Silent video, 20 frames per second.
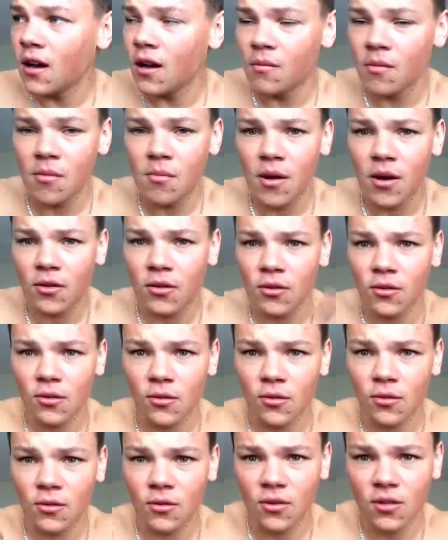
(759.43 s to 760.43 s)
I'm about
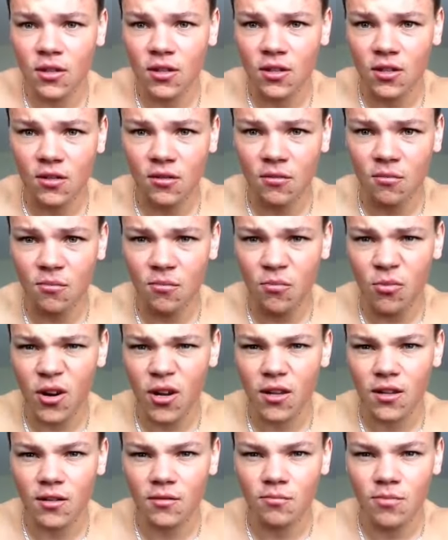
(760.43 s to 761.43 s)
to just
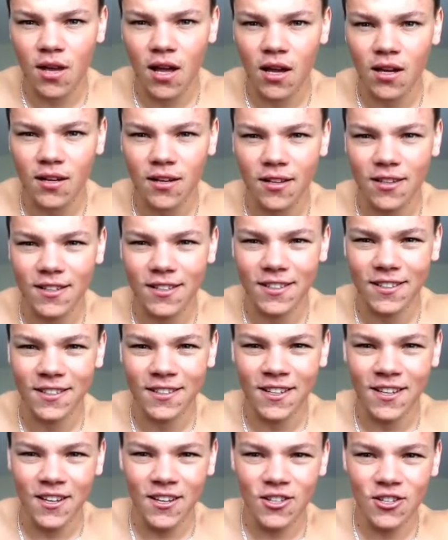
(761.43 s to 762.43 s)
break this blind.
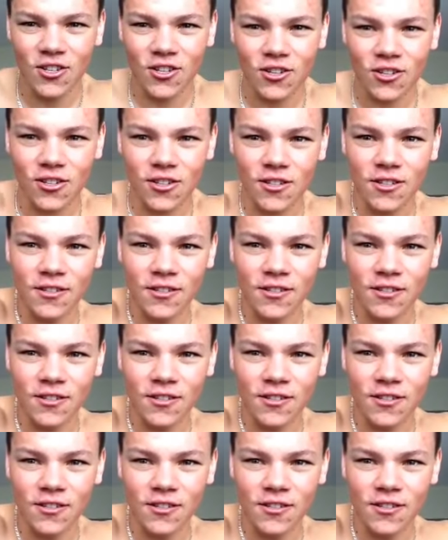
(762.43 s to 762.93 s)
Cheers.